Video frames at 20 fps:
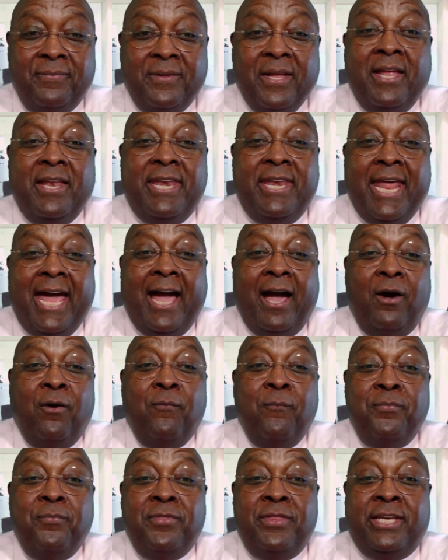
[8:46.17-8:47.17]
Now,
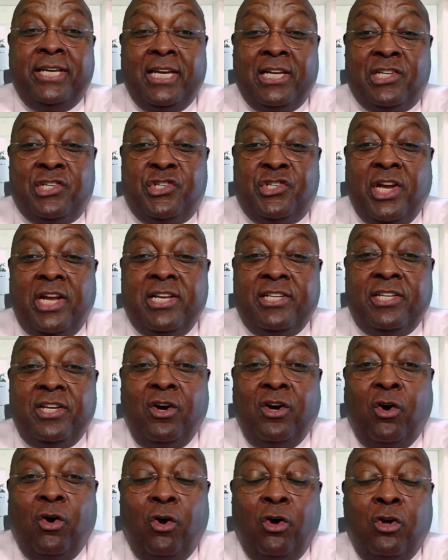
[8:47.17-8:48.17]
the agenda
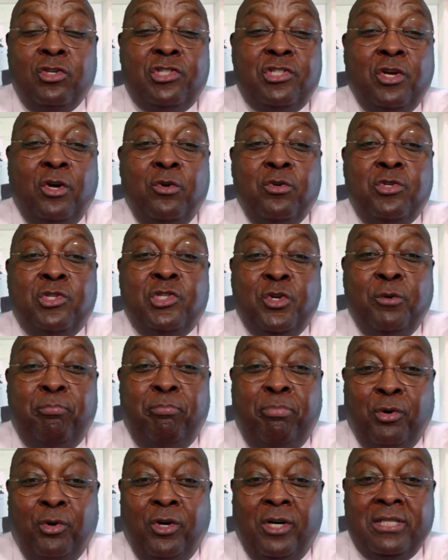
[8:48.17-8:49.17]
also
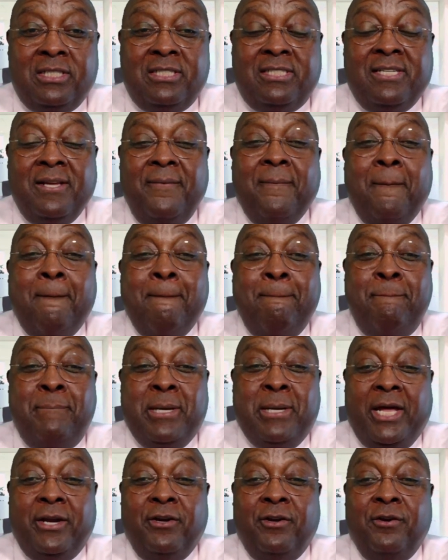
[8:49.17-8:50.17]
supports
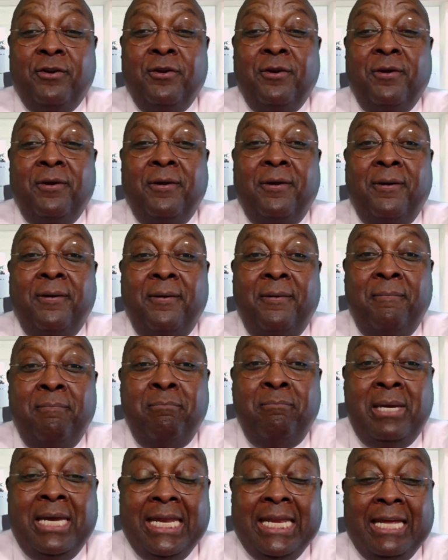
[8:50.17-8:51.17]
better
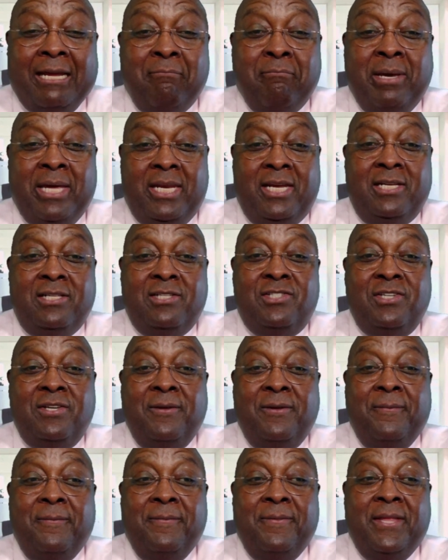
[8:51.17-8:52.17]
meeting minutes.
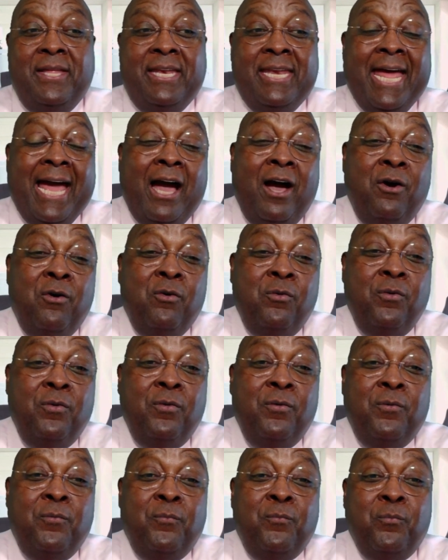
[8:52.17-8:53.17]
Now,
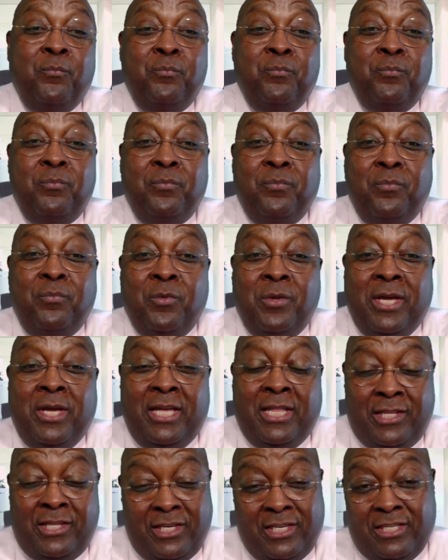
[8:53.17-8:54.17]

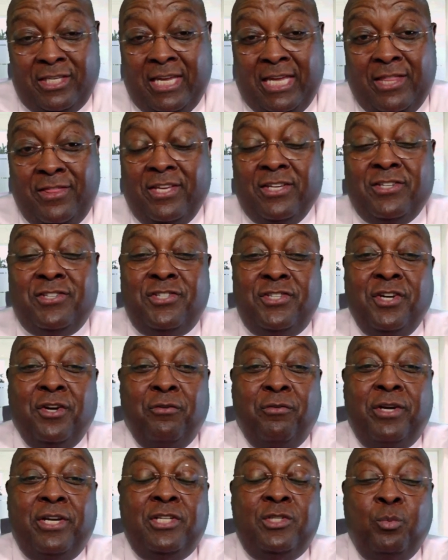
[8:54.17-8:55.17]
in this
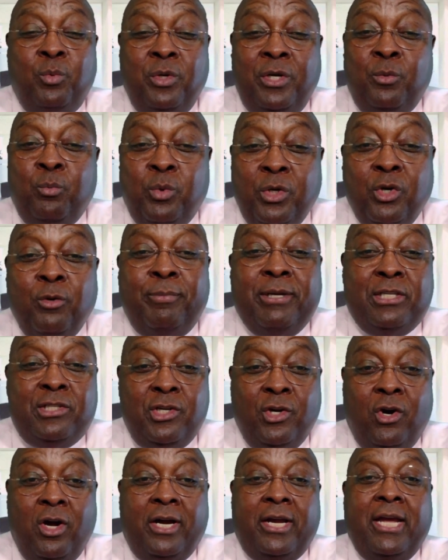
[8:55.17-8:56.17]
series, we will be
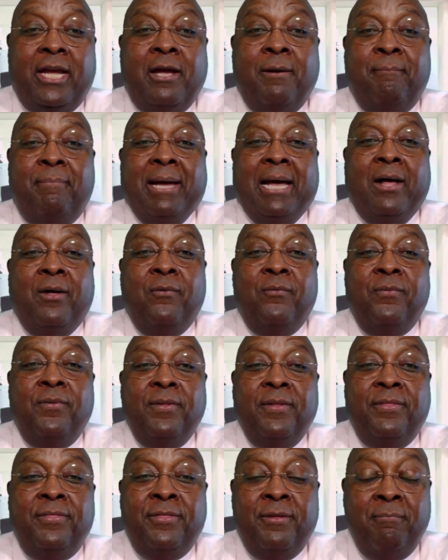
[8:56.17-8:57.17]
talking about
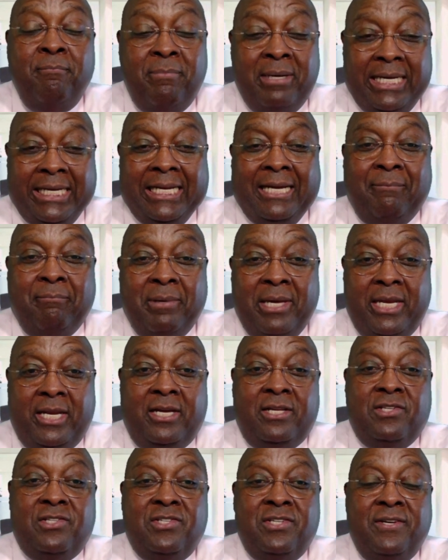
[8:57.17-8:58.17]
the meeting minutes,